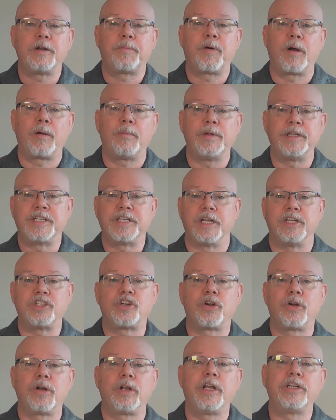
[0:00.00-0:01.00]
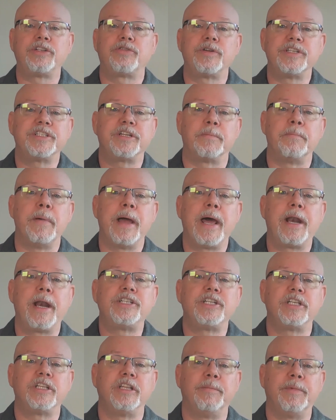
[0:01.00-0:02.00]
departments get journal entries, they're
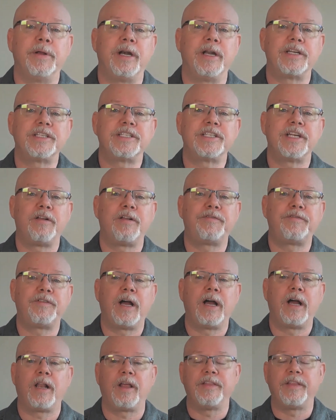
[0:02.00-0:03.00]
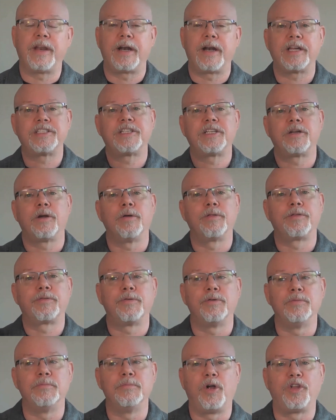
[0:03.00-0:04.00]
managing them in an Excel file, and then it has to go
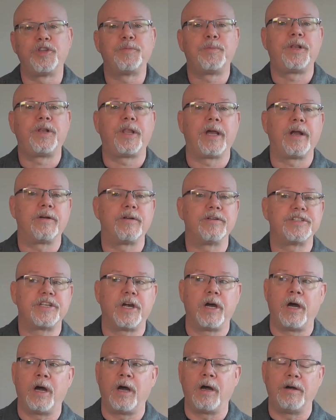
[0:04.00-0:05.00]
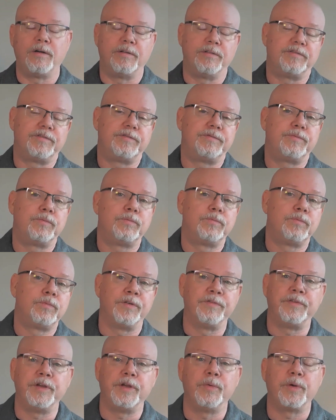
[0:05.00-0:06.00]
through multiple layers of
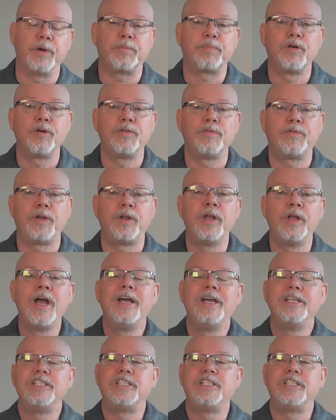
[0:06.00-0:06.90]
review and approval,